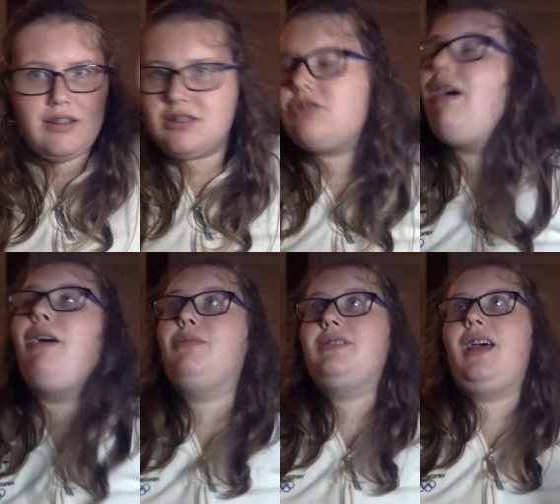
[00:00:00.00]
So
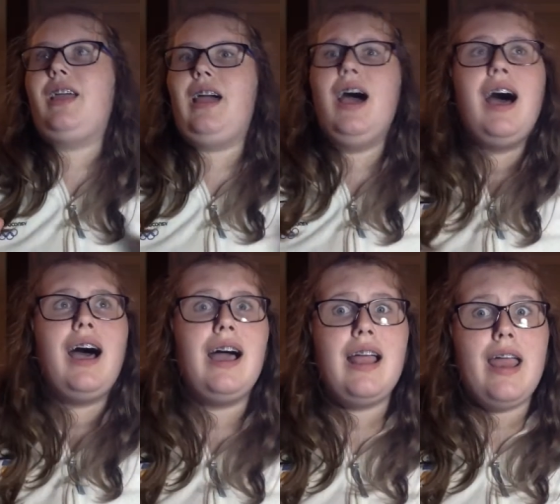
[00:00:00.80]
I was like,
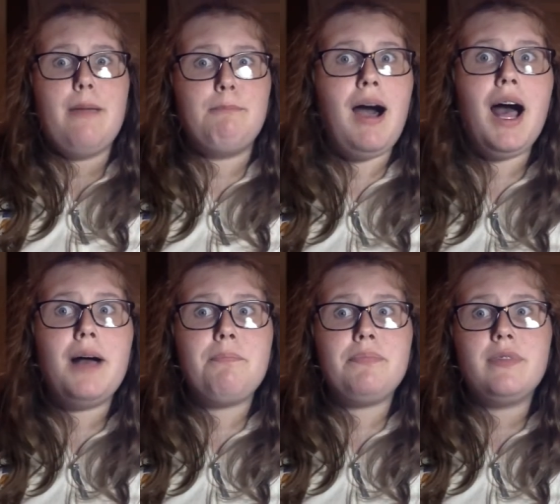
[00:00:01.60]
Mom,
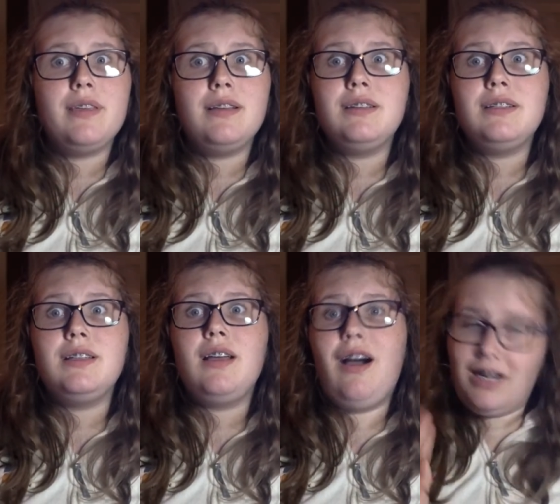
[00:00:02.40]

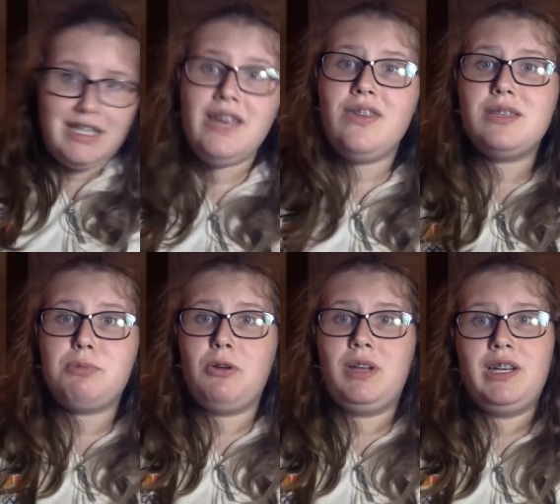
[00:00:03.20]
our TV's
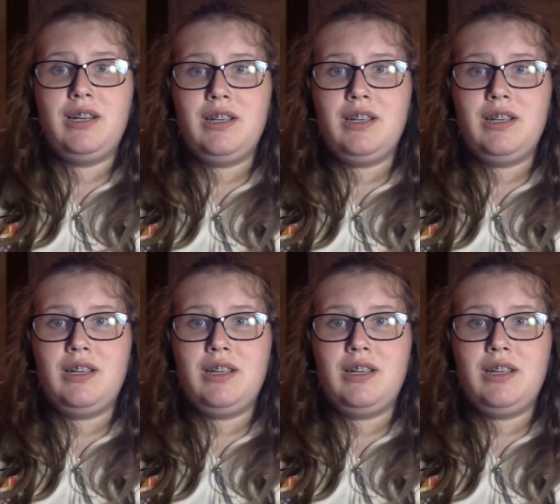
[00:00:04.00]
broken.